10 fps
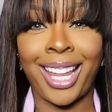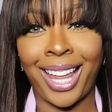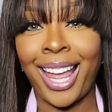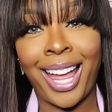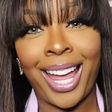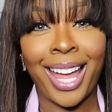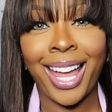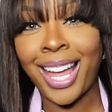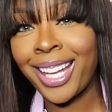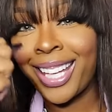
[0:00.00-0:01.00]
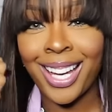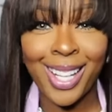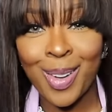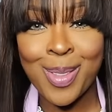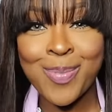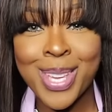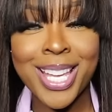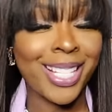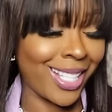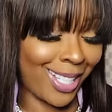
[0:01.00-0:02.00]
Ah, y'all got me
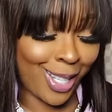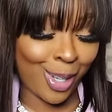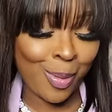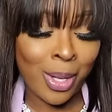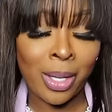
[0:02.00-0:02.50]
messed up.